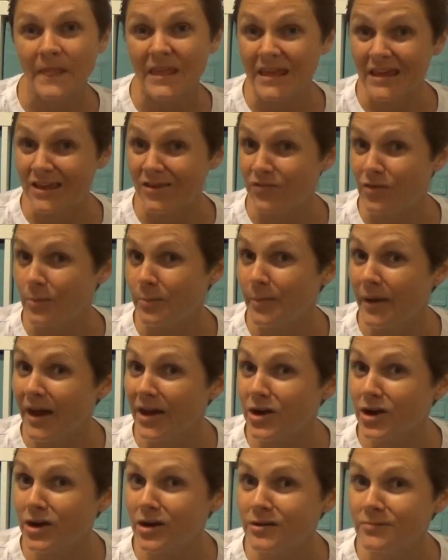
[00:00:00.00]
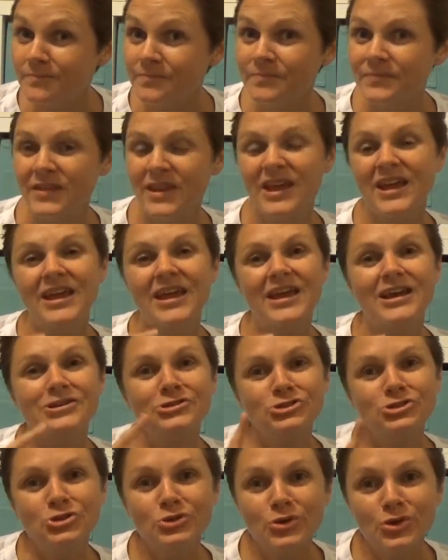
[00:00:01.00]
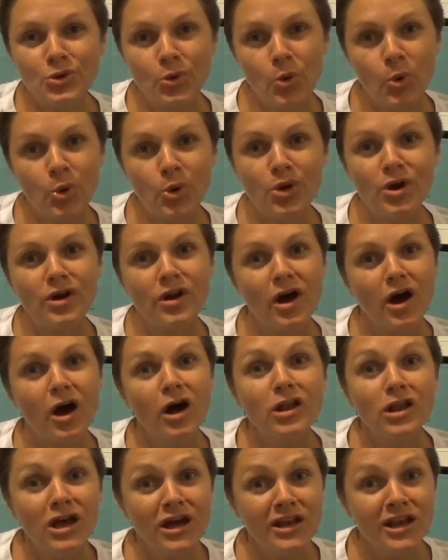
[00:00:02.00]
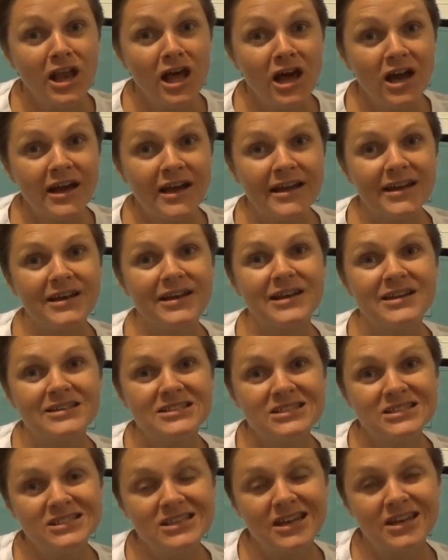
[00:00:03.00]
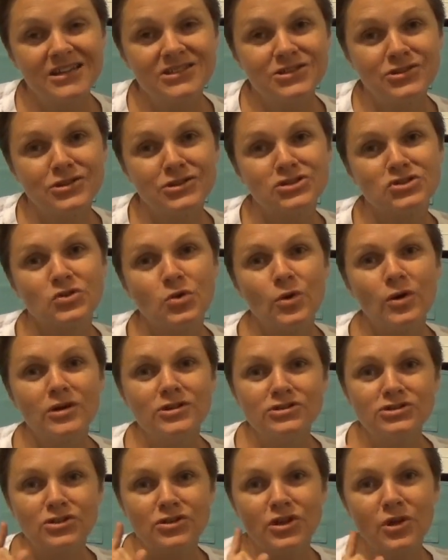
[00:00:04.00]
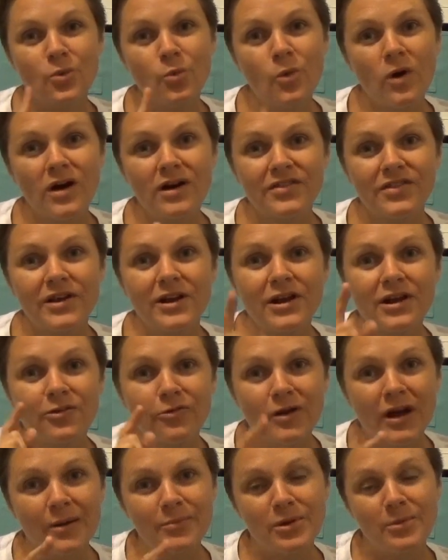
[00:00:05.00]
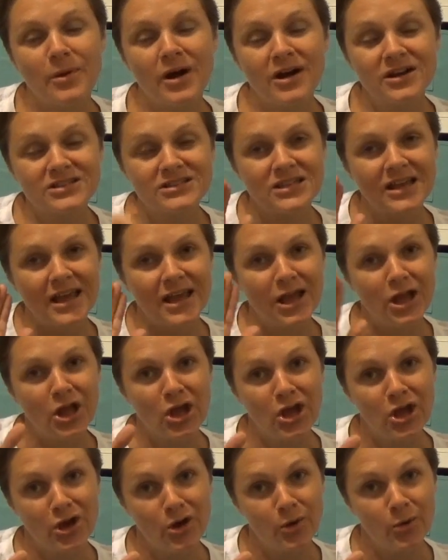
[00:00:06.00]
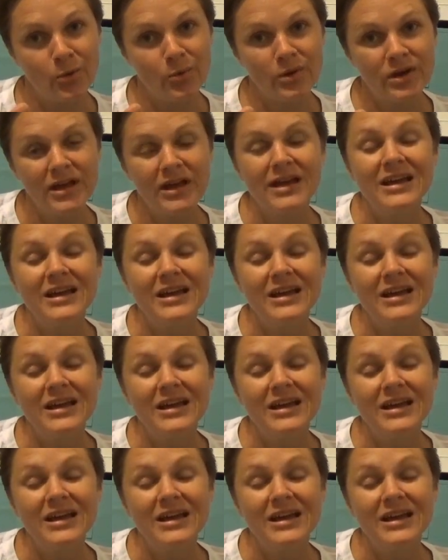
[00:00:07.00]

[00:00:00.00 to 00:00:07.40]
even better, is you can order it all online, send it to the store so you can walk there, grab your box, and go.